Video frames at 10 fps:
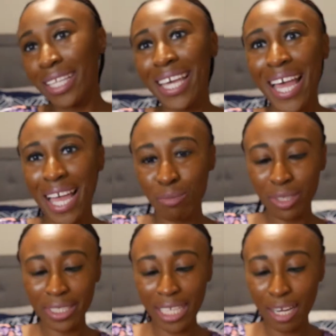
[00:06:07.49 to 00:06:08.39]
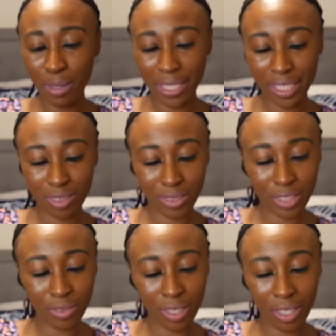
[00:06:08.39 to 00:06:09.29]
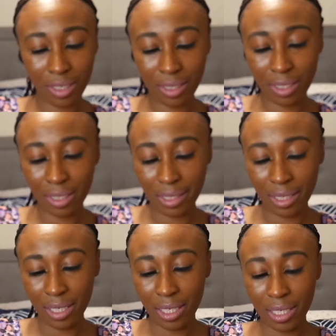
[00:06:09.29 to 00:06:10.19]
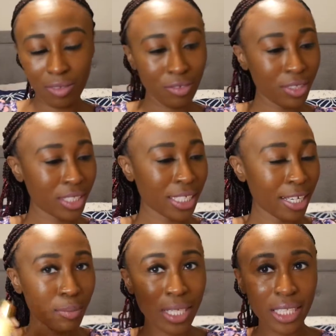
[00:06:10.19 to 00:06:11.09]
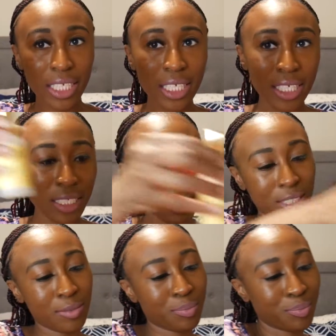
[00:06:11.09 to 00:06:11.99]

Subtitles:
Yeah, I'm really excited about this one, you all. Really excited about this.